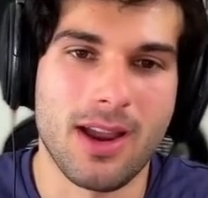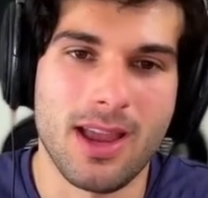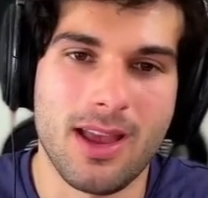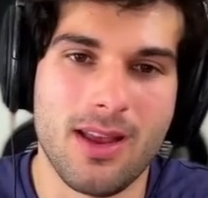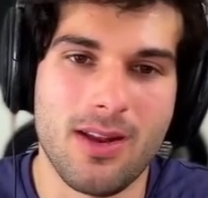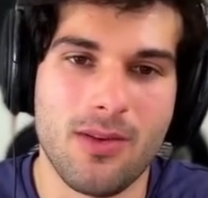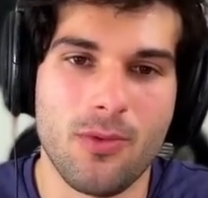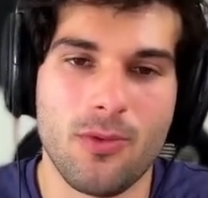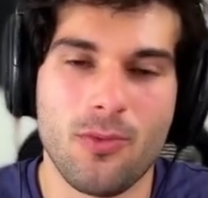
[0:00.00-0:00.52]

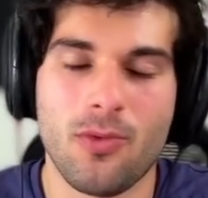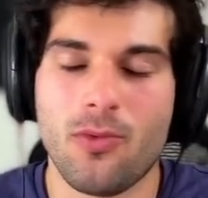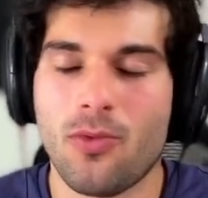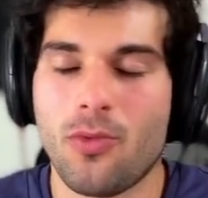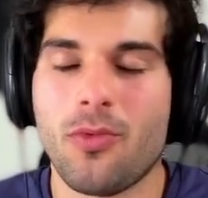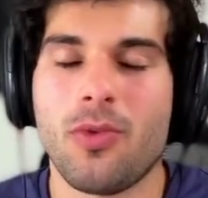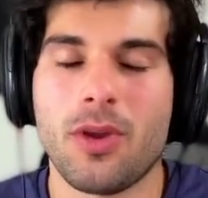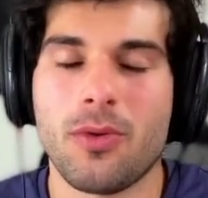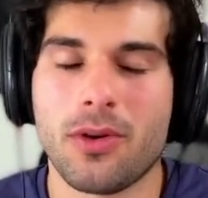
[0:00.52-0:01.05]
and
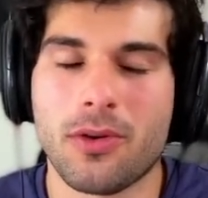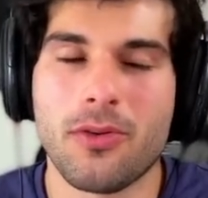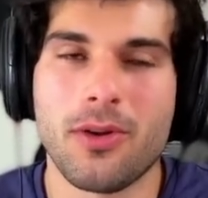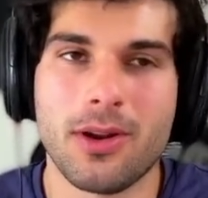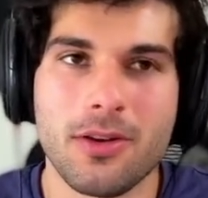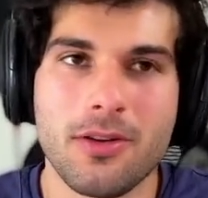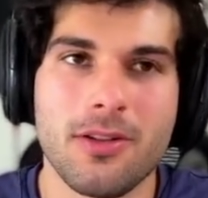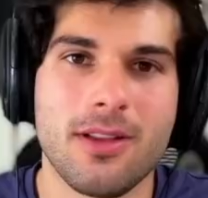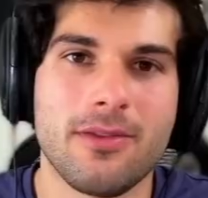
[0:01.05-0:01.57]
we were
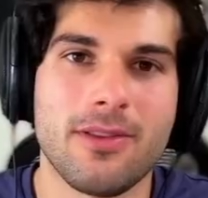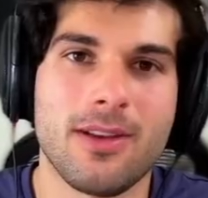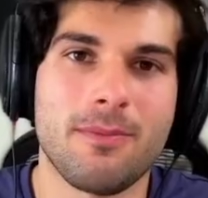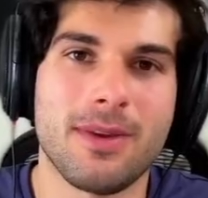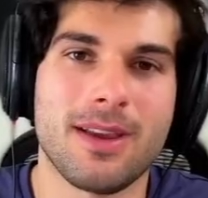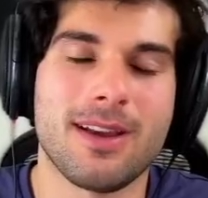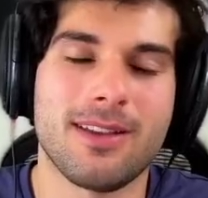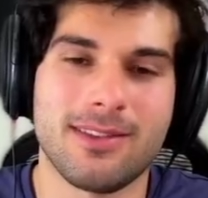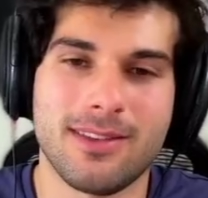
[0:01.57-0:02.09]
critical of it
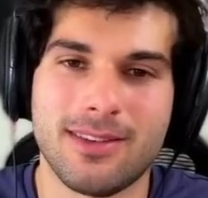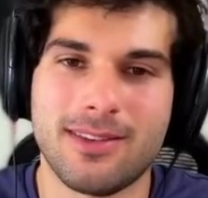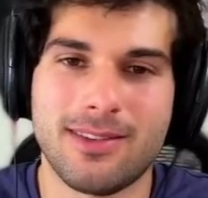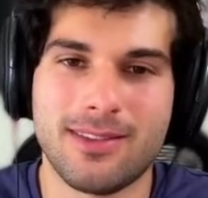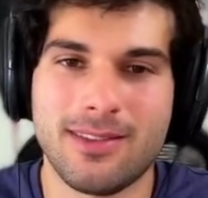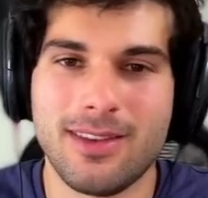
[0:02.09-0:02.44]
because it's,